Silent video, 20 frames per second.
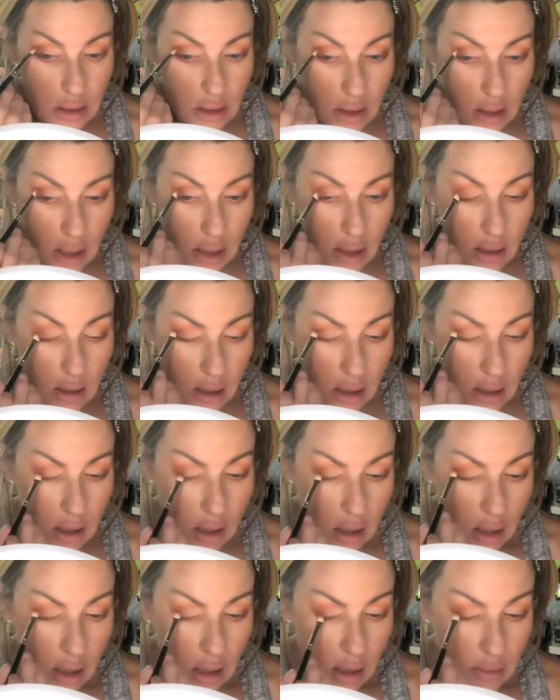And then
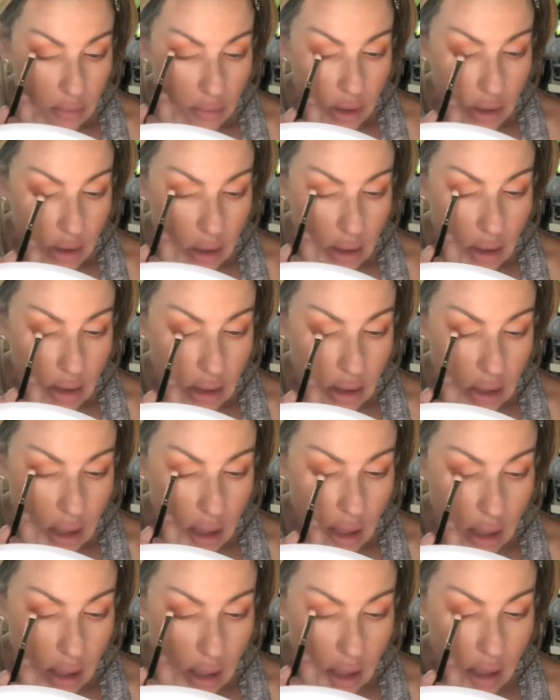I'm just going to
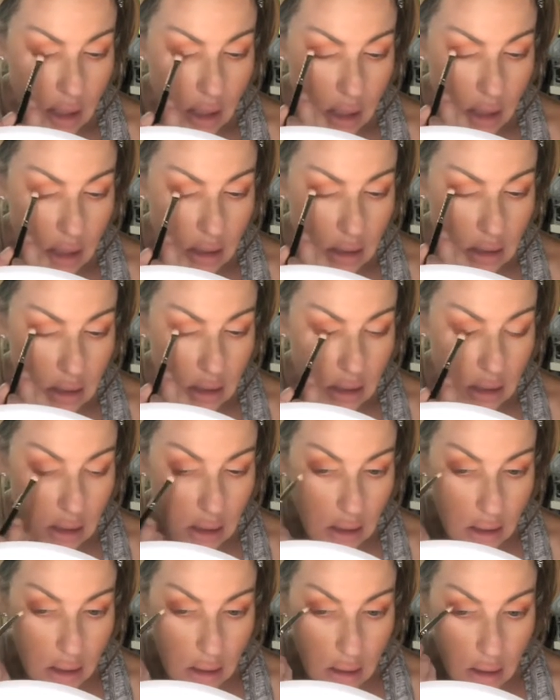take this
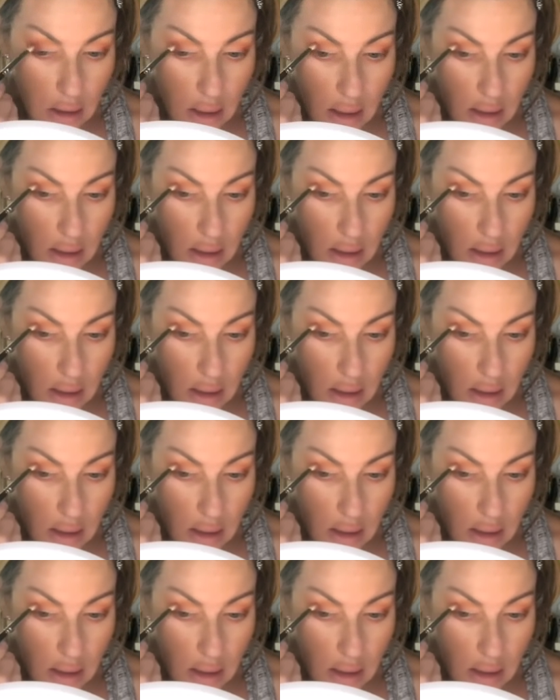in.